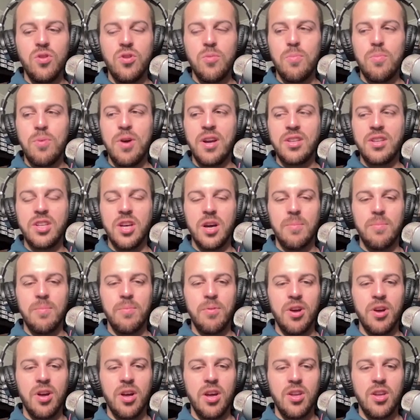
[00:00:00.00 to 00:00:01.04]
you picked up
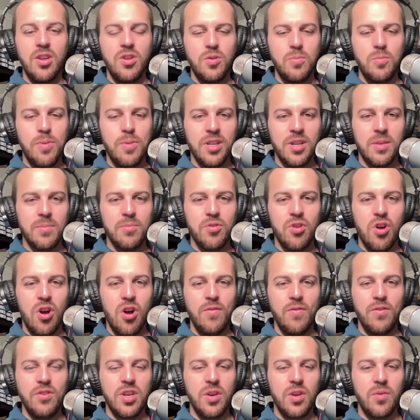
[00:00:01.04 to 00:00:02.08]

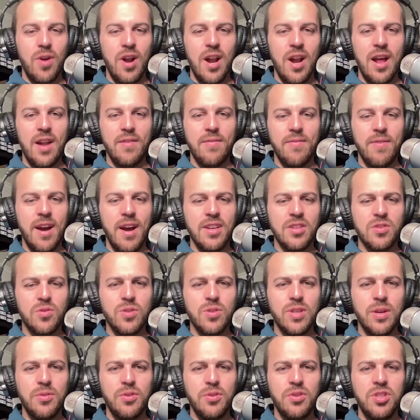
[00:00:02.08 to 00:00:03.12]
golf, you said right out of high school,
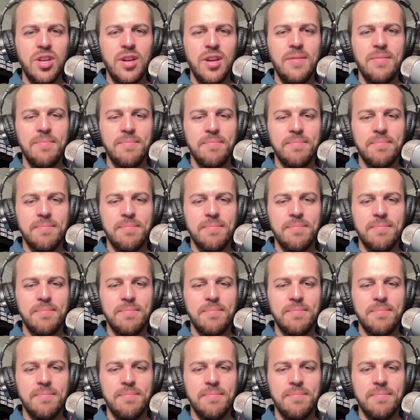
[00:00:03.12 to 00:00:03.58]
is that what you said?